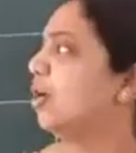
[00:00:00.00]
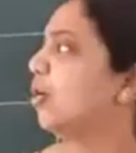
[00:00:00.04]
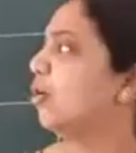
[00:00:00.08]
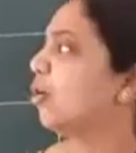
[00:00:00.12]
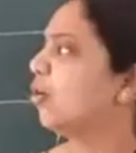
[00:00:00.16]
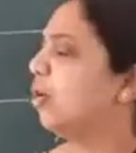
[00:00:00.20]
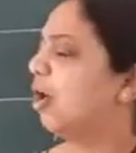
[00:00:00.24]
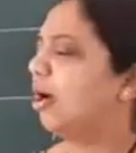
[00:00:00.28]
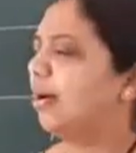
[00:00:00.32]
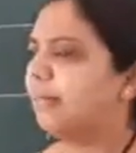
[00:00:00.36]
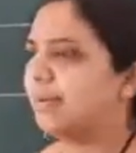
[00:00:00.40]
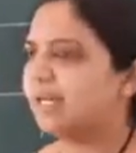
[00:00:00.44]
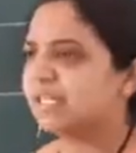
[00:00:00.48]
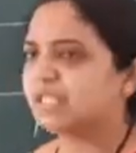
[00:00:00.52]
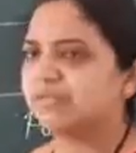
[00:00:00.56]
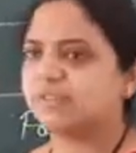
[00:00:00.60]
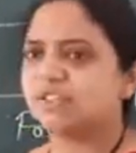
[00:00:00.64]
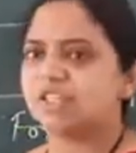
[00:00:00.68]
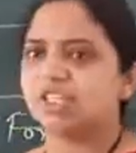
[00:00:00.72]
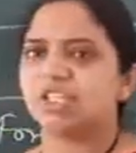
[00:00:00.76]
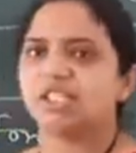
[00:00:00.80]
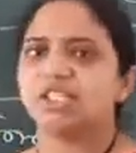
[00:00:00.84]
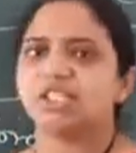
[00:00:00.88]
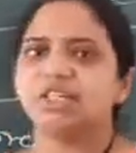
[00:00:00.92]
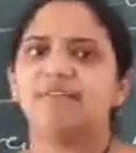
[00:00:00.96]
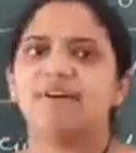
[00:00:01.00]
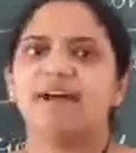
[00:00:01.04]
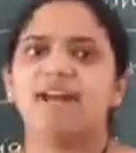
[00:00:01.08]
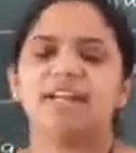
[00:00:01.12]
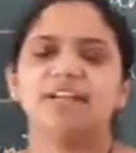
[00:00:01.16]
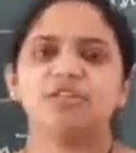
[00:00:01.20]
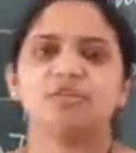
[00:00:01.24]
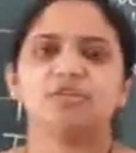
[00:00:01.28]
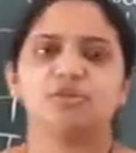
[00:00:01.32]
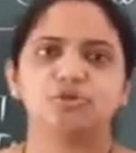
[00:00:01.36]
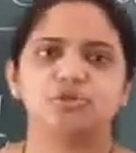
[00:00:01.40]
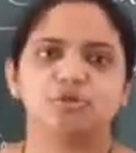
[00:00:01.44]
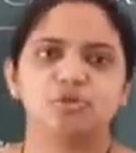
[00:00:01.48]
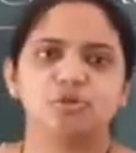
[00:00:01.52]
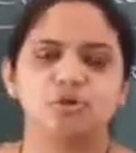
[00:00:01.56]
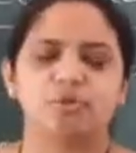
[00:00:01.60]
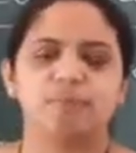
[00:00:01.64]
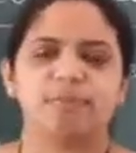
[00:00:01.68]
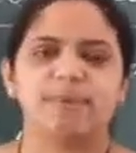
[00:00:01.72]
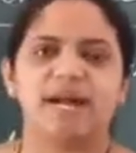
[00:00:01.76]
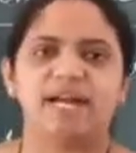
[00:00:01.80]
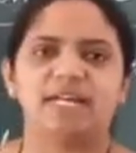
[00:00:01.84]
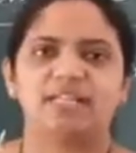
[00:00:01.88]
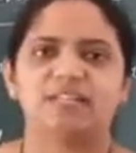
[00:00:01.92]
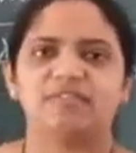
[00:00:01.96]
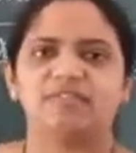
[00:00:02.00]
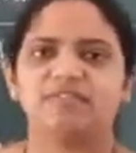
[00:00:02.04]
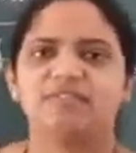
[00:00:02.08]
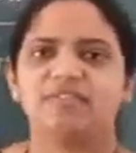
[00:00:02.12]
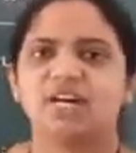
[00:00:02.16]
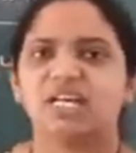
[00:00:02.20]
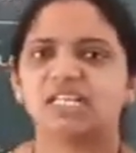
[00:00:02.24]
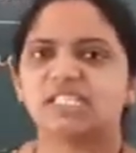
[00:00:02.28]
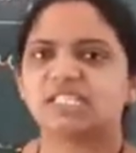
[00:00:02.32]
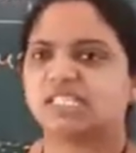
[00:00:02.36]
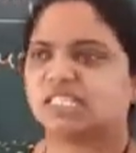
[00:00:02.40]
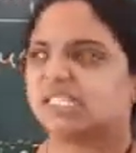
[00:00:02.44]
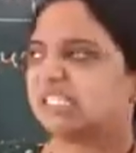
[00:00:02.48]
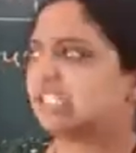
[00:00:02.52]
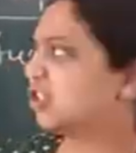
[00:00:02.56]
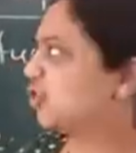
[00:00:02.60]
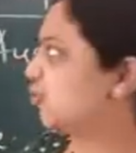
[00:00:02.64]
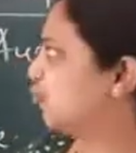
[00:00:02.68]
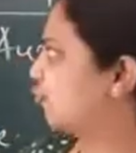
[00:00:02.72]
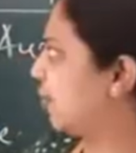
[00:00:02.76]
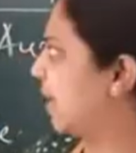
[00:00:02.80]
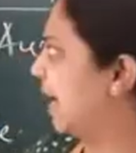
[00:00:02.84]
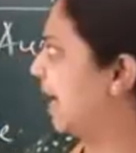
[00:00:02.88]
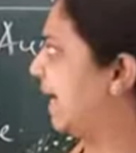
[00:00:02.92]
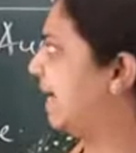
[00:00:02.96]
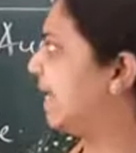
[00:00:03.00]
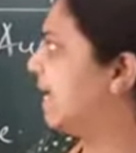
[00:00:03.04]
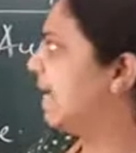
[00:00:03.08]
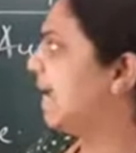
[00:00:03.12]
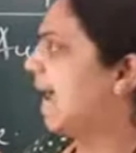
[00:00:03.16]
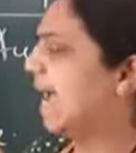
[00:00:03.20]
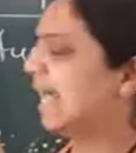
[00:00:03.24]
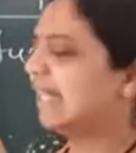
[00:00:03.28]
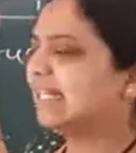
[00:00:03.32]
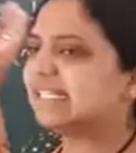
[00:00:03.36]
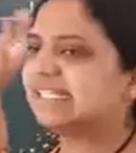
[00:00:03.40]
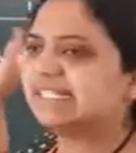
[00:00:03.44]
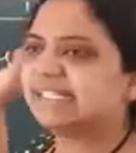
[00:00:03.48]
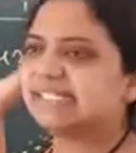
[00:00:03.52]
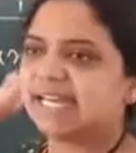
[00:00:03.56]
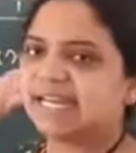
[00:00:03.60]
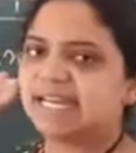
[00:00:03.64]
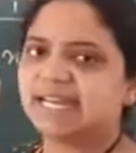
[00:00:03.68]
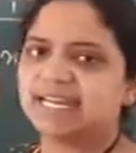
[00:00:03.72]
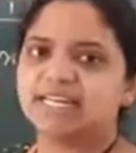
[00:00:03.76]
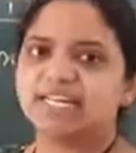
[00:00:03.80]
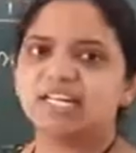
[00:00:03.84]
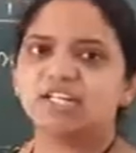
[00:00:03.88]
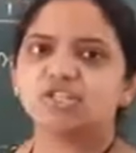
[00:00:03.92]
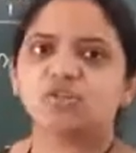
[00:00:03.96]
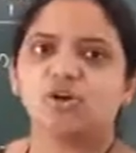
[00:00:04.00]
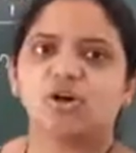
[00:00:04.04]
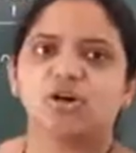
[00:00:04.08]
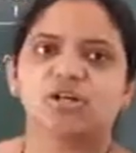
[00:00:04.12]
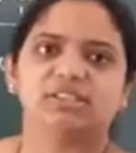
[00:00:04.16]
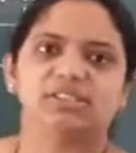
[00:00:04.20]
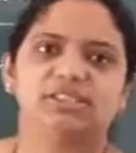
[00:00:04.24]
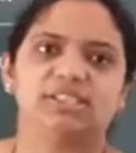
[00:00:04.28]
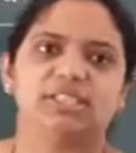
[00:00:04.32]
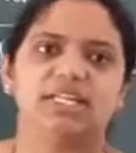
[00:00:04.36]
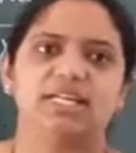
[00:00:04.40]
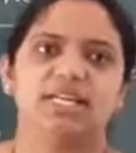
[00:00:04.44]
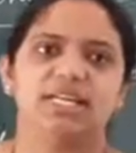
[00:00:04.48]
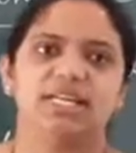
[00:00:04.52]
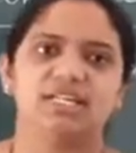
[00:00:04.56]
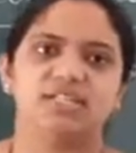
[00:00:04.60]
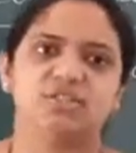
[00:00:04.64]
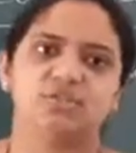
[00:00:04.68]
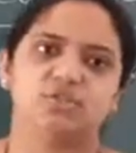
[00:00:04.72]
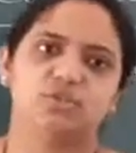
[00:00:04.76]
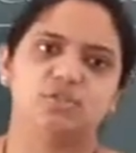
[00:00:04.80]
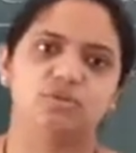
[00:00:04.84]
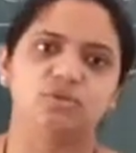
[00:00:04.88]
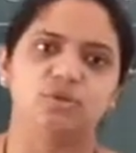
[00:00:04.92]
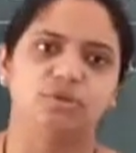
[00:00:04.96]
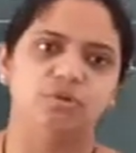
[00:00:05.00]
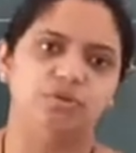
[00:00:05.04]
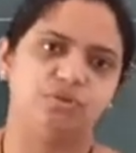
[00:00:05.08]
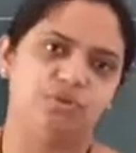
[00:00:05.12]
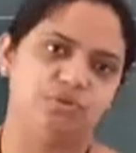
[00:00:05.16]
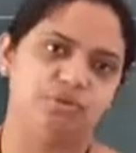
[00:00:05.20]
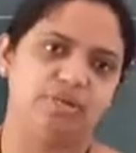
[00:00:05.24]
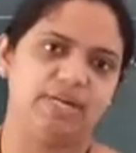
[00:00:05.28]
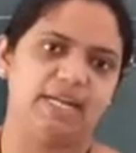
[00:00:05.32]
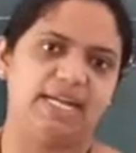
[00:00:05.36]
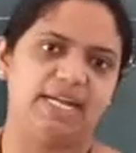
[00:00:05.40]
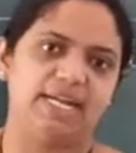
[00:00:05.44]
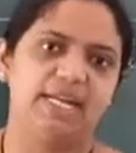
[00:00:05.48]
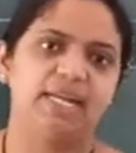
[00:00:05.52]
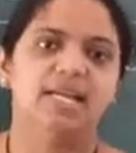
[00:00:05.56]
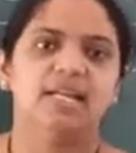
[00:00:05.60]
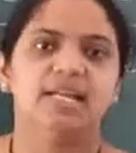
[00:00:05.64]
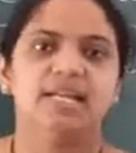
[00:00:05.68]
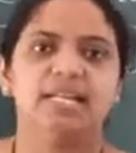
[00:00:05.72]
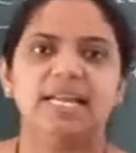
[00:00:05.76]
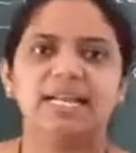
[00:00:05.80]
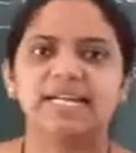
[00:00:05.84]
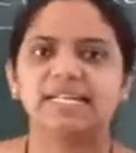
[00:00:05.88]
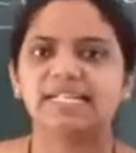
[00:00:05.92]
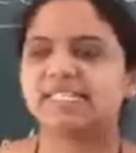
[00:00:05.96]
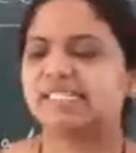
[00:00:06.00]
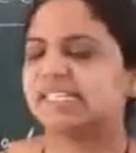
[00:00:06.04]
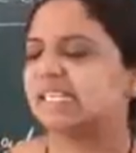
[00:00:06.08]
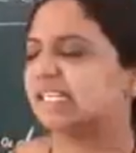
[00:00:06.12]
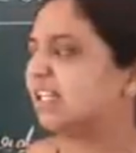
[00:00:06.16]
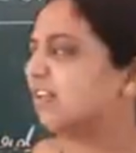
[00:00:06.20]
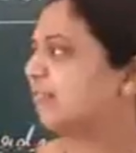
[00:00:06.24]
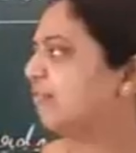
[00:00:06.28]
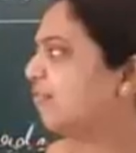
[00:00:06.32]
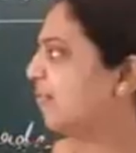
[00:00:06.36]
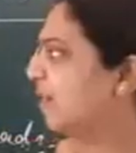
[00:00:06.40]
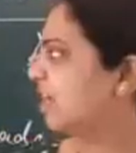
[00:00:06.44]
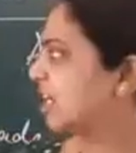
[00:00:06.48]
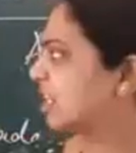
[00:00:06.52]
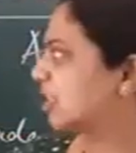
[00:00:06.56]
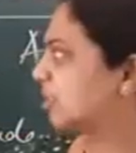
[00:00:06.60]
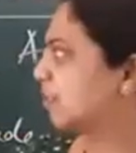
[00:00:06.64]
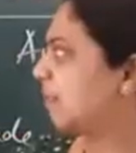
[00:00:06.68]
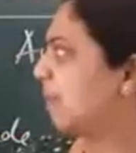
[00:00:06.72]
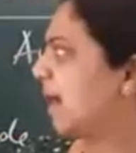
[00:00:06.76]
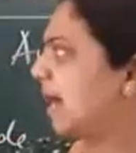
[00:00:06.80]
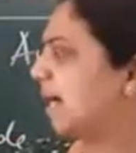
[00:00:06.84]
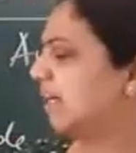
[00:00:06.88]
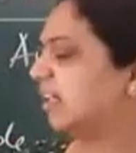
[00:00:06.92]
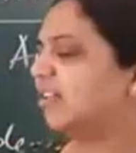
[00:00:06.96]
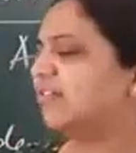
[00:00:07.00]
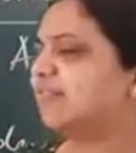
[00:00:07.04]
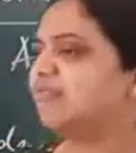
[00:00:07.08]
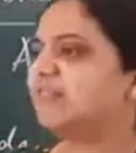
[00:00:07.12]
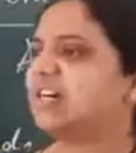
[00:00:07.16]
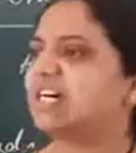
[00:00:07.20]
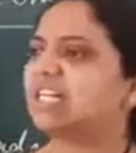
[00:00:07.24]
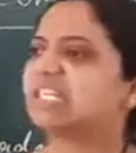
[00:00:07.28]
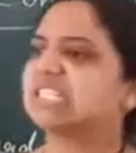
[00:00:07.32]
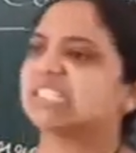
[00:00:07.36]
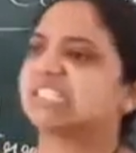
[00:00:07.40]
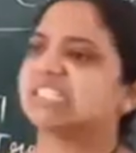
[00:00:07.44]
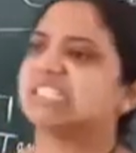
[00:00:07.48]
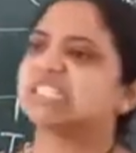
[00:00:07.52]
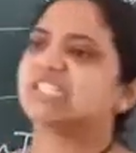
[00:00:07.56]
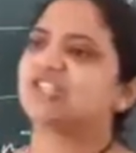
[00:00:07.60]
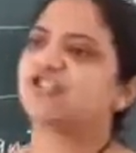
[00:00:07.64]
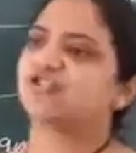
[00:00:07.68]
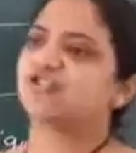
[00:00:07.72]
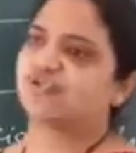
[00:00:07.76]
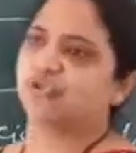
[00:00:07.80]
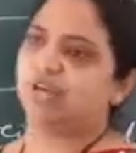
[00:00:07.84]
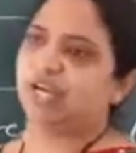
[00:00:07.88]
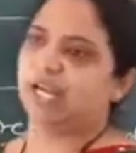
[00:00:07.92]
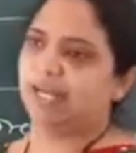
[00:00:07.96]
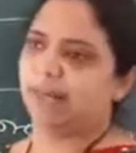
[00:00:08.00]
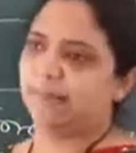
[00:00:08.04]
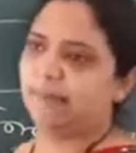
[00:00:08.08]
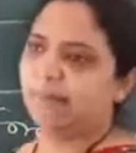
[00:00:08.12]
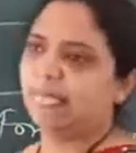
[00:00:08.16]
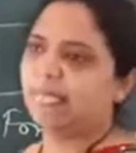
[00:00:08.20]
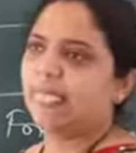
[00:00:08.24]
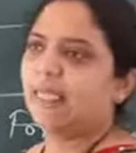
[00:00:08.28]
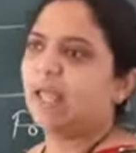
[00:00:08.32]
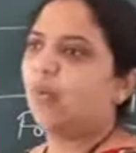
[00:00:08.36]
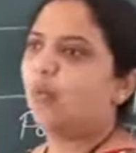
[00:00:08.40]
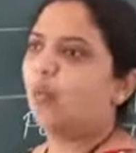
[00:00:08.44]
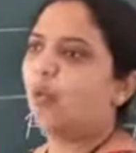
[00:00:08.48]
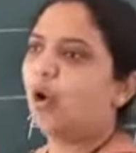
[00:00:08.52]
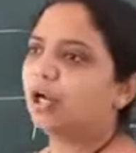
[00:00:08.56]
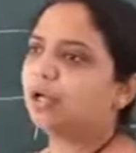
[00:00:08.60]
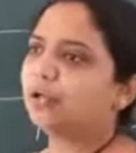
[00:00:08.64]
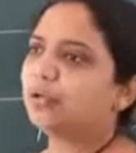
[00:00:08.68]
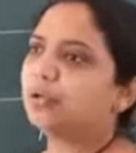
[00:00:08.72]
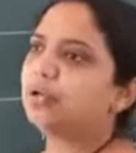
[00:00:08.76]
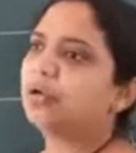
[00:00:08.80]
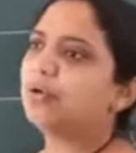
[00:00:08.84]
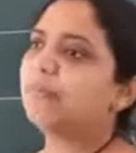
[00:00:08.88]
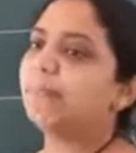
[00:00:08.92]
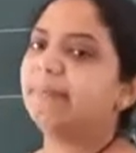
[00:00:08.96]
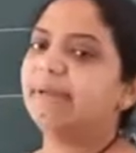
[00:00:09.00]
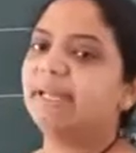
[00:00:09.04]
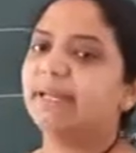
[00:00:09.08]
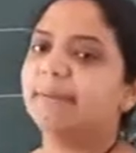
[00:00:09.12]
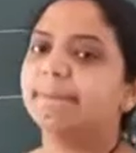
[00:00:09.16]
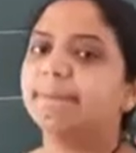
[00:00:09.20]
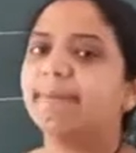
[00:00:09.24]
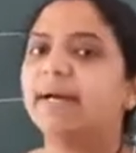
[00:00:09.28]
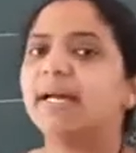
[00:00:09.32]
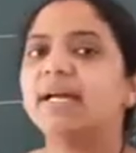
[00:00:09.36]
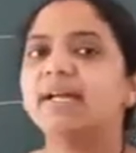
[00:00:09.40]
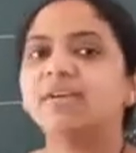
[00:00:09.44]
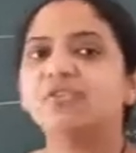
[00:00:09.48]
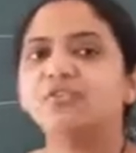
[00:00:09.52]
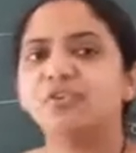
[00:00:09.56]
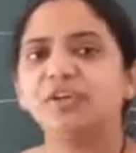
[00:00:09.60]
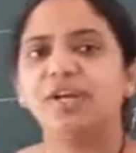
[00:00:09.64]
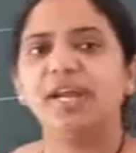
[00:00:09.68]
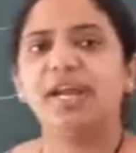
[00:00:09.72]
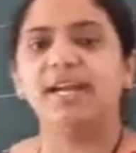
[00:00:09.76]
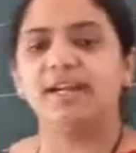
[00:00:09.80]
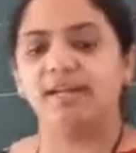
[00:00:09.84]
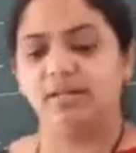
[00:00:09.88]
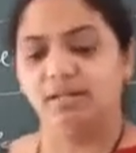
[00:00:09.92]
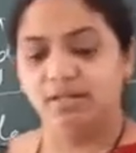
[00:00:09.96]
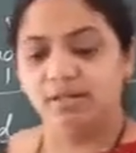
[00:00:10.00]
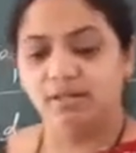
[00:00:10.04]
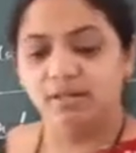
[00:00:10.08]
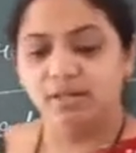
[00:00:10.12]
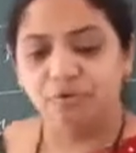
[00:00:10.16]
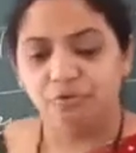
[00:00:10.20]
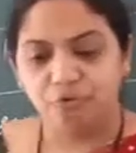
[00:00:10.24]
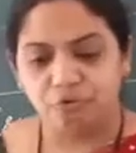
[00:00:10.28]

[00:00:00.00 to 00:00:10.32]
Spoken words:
Commerce, which is divided into two parts. The first is trade and the second is auxiliaries to trade. Let's see the first part. The first is trade. What do you mean by a trade?